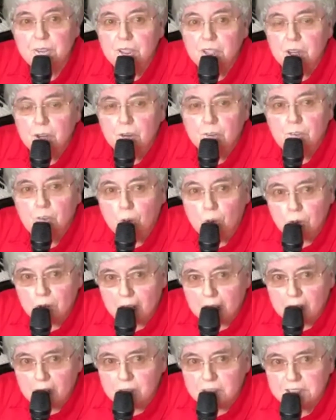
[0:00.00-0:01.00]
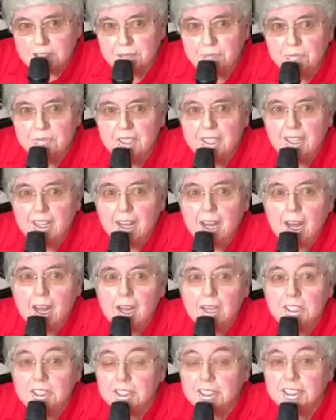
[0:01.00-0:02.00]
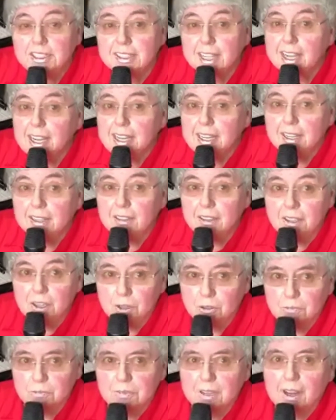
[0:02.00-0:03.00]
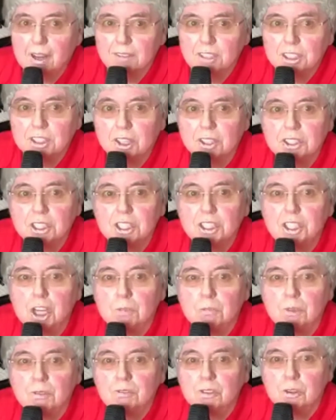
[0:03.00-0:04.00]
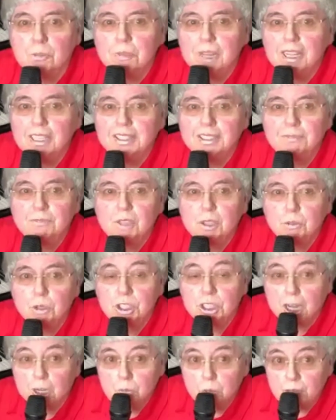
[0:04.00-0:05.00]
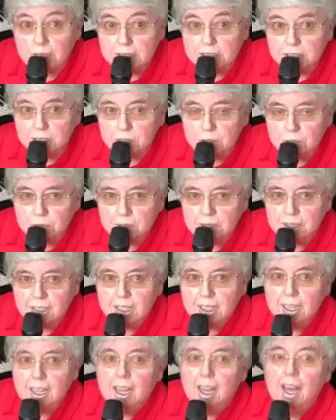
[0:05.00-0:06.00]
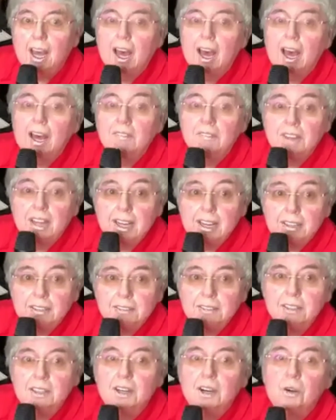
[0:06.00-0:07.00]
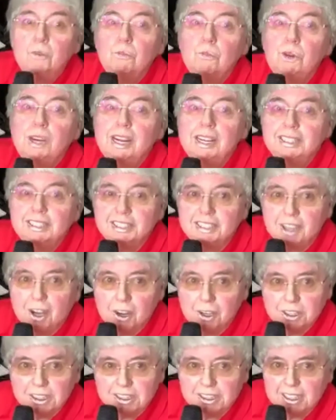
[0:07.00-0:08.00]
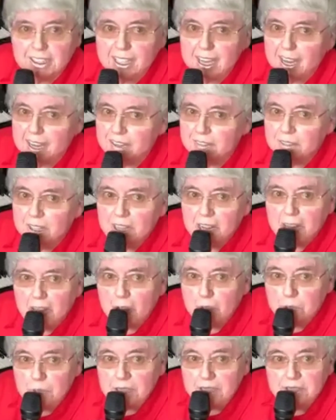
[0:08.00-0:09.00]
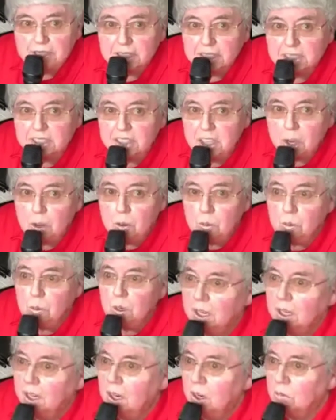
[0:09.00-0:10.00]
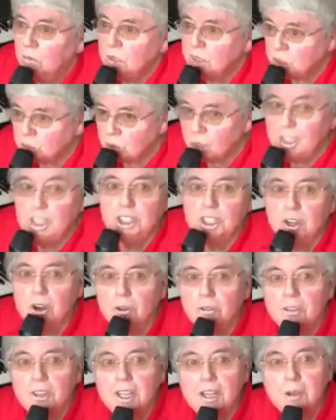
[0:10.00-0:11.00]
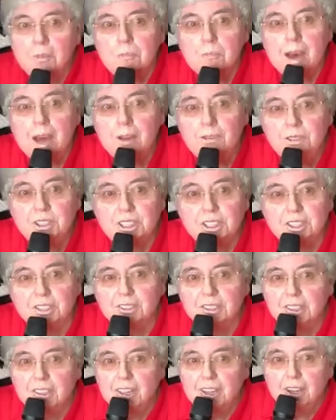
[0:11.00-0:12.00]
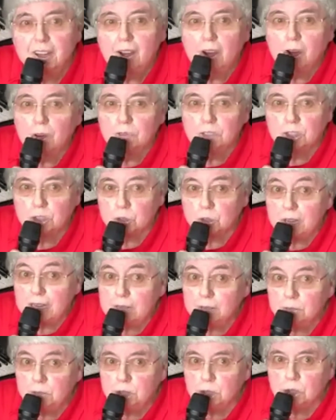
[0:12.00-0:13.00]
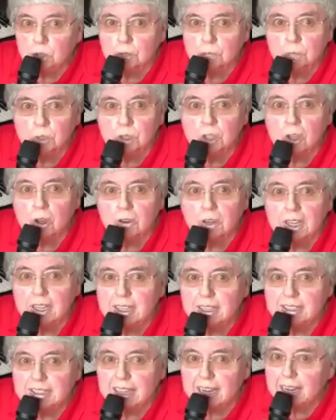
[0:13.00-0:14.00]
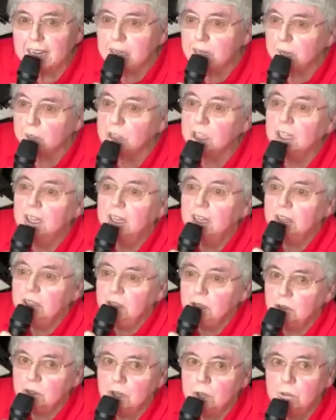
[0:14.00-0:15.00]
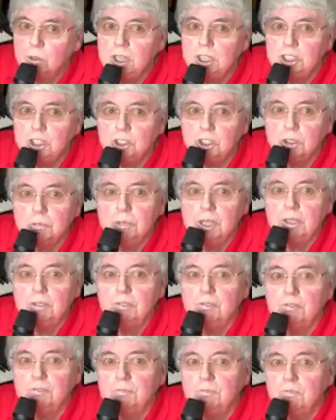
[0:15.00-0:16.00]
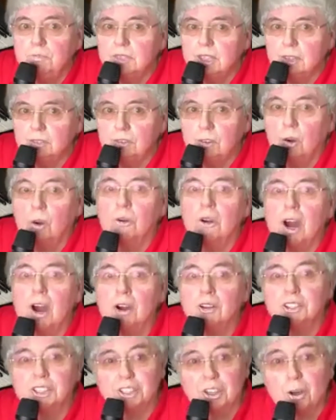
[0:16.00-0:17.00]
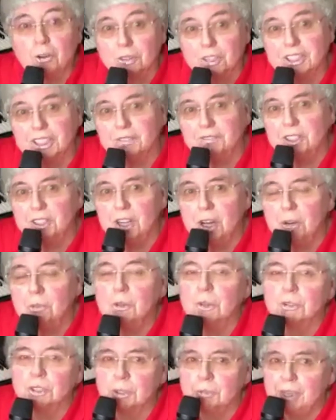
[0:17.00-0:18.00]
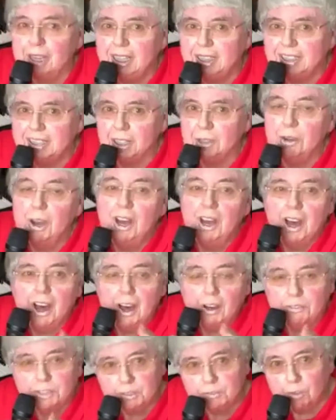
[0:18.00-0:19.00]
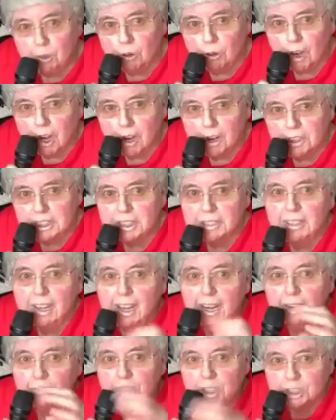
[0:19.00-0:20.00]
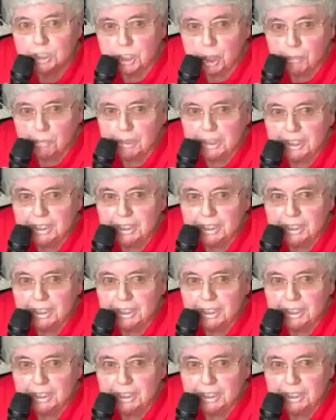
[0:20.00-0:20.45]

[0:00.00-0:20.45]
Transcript: 4 hours, I'll just say, look, I've just got to stop it for a minute, which I will do, and then restart it again. I mean, there's no restriction on the amount of streams you can put on in a day, but you can only do them in 4-hour slots, if you know what I mean. So after 4 hours, I'll have to stop it